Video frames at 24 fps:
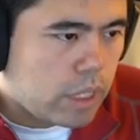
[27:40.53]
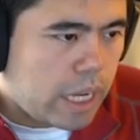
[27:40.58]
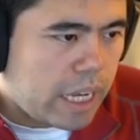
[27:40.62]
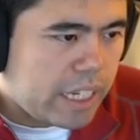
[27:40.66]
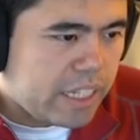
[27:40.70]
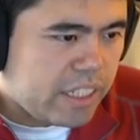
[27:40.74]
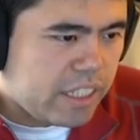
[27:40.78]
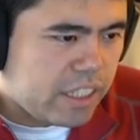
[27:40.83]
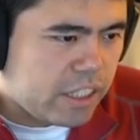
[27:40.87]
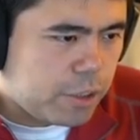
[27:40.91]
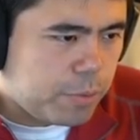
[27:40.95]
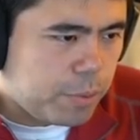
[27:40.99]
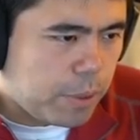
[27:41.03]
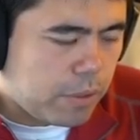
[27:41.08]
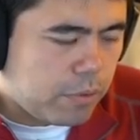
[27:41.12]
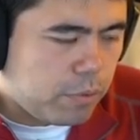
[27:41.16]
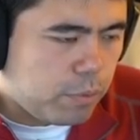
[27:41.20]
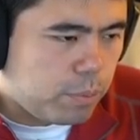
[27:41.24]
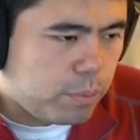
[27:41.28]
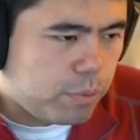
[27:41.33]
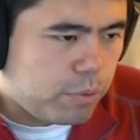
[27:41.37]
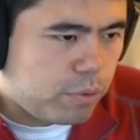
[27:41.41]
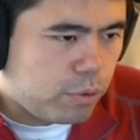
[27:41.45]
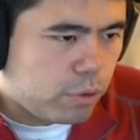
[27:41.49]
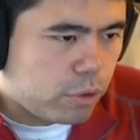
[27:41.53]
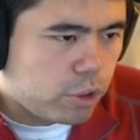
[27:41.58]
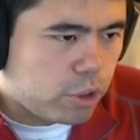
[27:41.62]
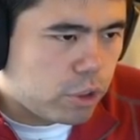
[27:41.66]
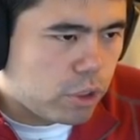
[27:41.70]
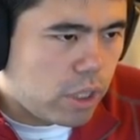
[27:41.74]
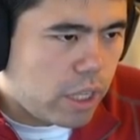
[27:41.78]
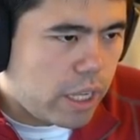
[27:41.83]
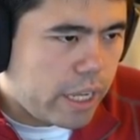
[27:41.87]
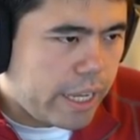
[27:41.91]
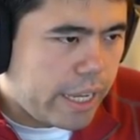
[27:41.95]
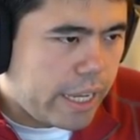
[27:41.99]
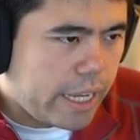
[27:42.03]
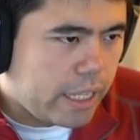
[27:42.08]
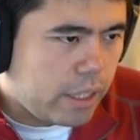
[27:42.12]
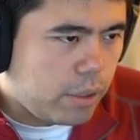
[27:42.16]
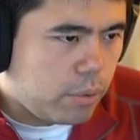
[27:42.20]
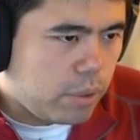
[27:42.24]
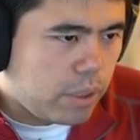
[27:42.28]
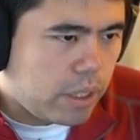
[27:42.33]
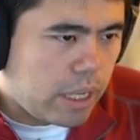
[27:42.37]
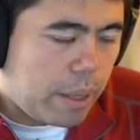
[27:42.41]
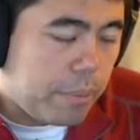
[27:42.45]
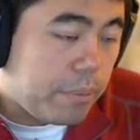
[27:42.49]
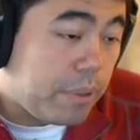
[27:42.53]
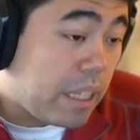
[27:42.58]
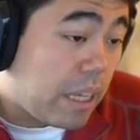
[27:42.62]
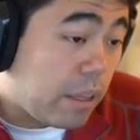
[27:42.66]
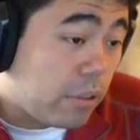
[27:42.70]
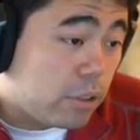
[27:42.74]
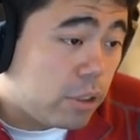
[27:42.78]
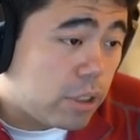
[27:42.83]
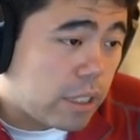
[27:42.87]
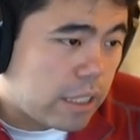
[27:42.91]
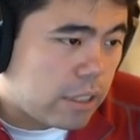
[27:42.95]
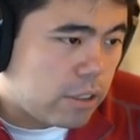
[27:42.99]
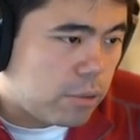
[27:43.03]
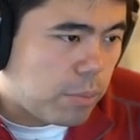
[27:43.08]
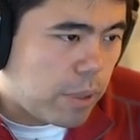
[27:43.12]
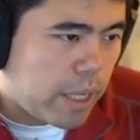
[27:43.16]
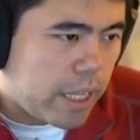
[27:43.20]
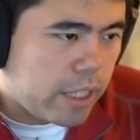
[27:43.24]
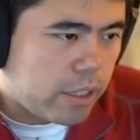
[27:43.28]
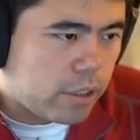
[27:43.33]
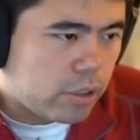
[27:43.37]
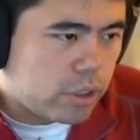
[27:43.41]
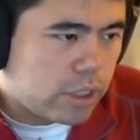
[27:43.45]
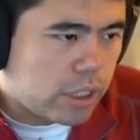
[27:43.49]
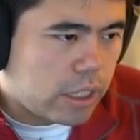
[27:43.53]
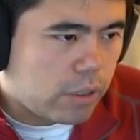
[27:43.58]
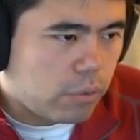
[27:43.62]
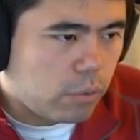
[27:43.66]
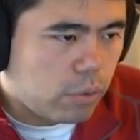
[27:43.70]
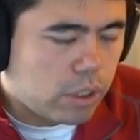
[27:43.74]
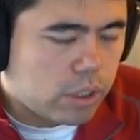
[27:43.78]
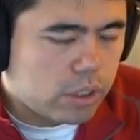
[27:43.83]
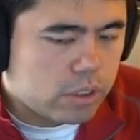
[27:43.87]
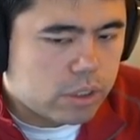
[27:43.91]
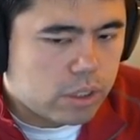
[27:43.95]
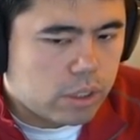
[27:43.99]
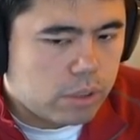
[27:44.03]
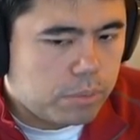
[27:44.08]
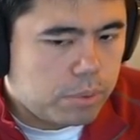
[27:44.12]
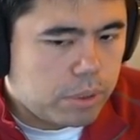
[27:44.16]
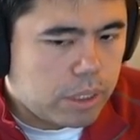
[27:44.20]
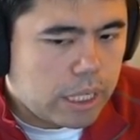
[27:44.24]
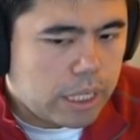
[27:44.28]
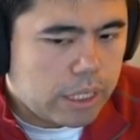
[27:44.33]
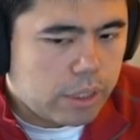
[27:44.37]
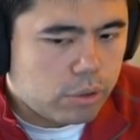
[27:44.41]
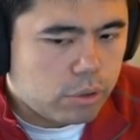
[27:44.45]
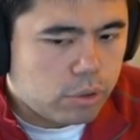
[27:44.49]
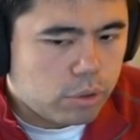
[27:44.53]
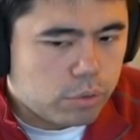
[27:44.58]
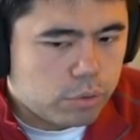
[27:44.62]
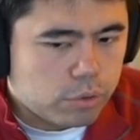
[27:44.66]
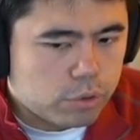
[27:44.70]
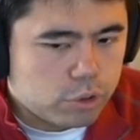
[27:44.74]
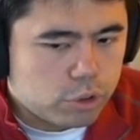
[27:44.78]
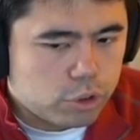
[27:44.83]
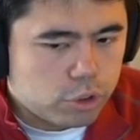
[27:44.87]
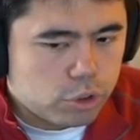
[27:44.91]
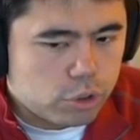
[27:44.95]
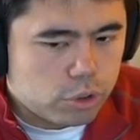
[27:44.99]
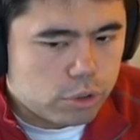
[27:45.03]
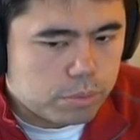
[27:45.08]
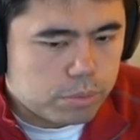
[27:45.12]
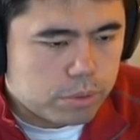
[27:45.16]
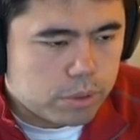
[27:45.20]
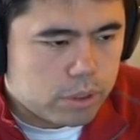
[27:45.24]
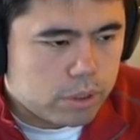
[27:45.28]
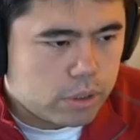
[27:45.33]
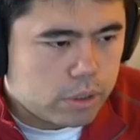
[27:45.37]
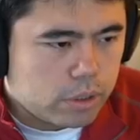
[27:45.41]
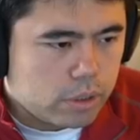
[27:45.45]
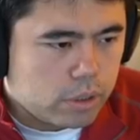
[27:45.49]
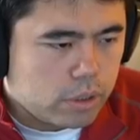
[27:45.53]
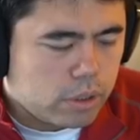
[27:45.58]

I didn't expect before July anyway I mean that's that's my understanding of when it's gonna be I don't know for sure but